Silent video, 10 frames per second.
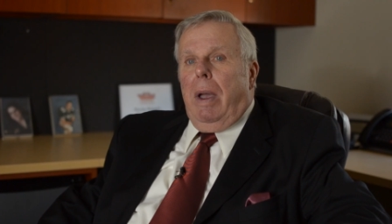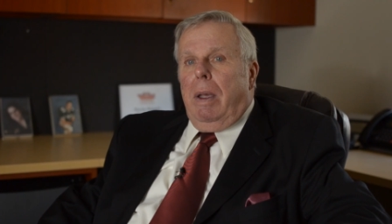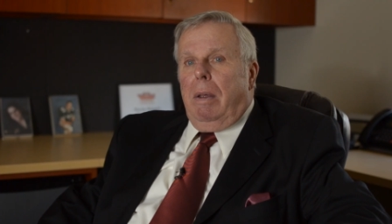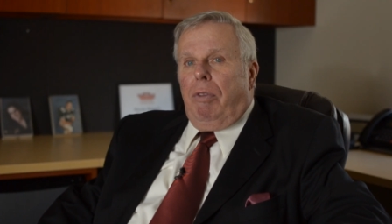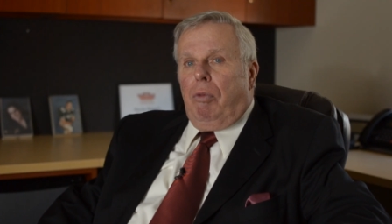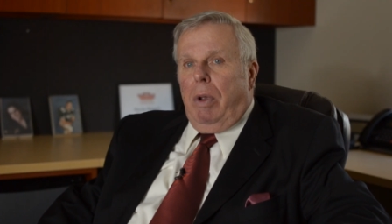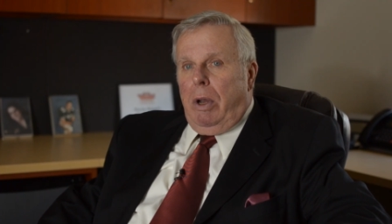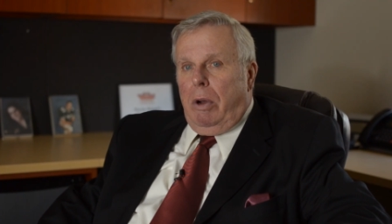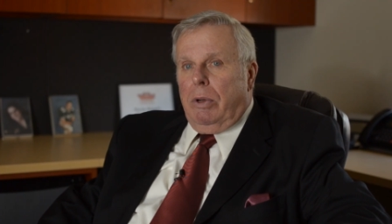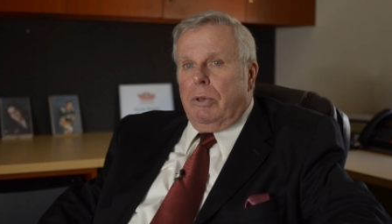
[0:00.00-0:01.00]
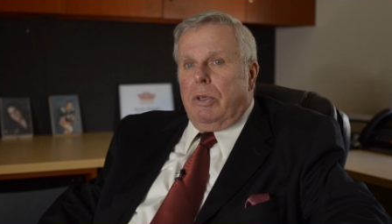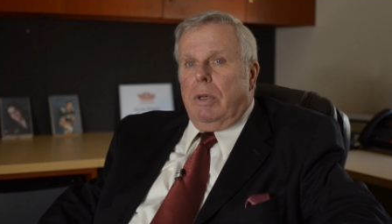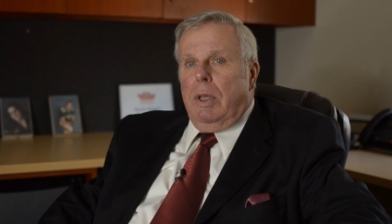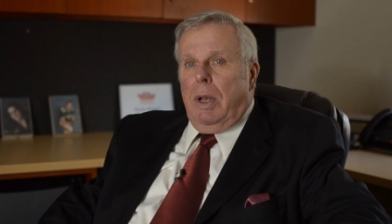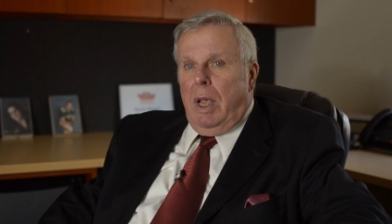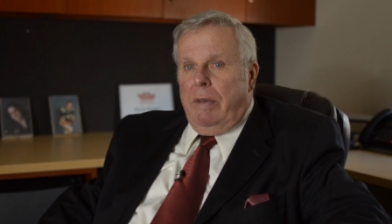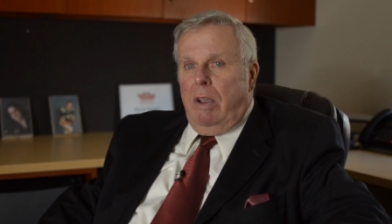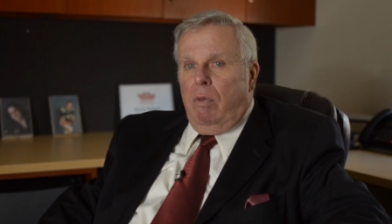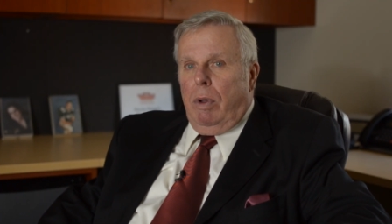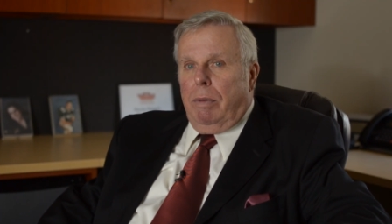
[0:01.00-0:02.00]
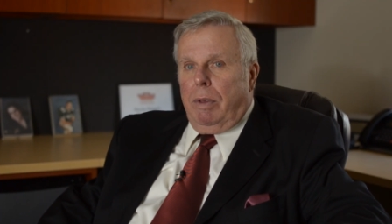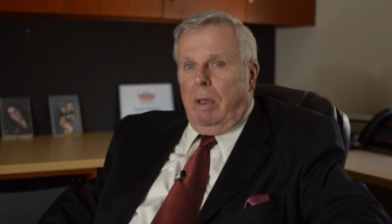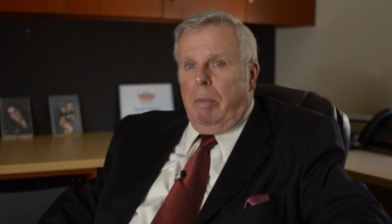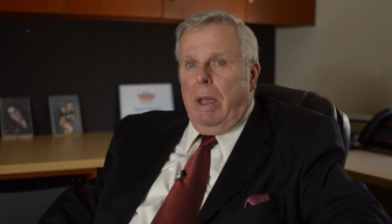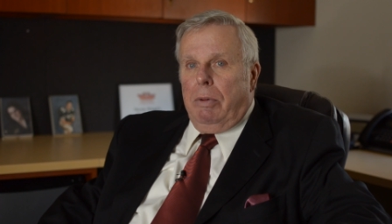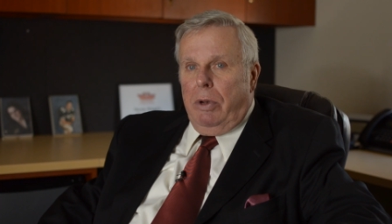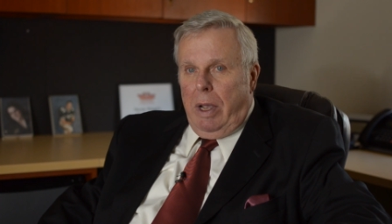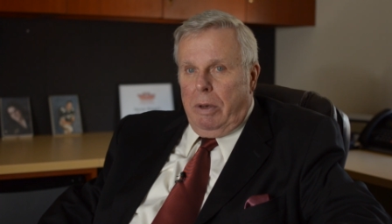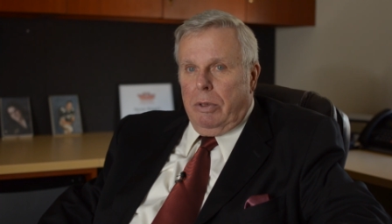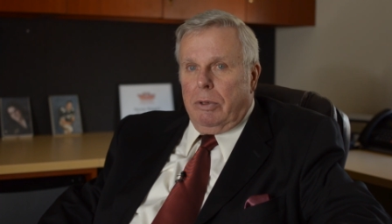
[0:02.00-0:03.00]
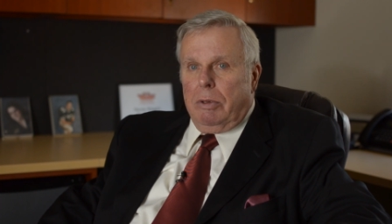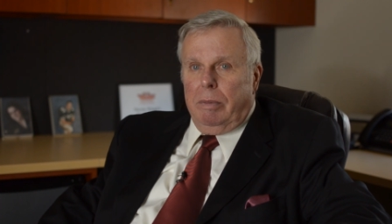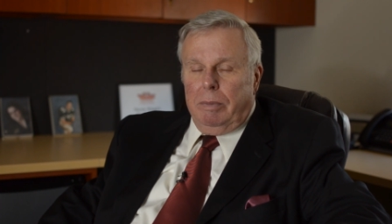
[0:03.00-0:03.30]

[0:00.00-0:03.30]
my 3 years in the Navy with Commander Daniels.